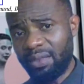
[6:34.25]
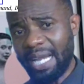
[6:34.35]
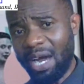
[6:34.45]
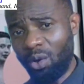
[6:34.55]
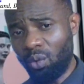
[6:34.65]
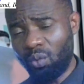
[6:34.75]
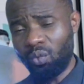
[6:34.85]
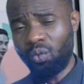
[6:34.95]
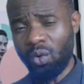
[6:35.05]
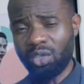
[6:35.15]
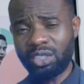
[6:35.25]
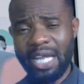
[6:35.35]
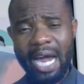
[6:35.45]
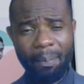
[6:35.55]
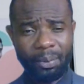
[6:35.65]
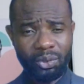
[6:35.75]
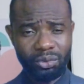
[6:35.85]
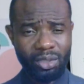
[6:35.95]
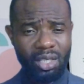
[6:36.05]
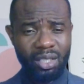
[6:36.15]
Now, what happened?